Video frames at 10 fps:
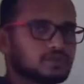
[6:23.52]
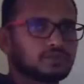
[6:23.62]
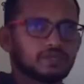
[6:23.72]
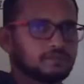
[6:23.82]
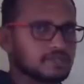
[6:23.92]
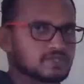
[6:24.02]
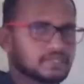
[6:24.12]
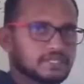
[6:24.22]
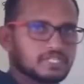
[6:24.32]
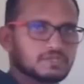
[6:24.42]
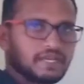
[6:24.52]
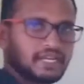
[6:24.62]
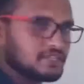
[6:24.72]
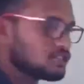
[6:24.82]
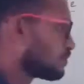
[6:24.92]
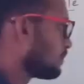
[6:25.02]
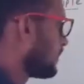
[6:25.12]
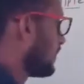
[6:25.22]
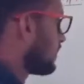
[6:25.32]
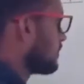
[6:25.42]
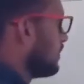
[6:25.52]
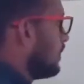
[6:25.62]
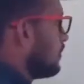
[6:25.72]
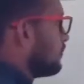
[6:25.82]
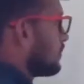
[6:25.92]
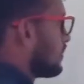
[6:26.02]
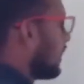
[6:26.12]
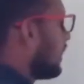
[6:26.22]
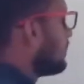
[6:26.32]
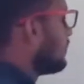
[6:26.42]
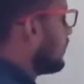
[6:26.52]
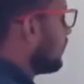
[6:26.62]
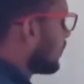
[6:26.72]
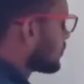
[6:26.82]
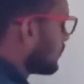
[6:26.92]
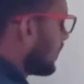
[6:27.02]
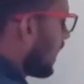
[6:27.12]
two numbers? It's very easy to predict. For 10, what should I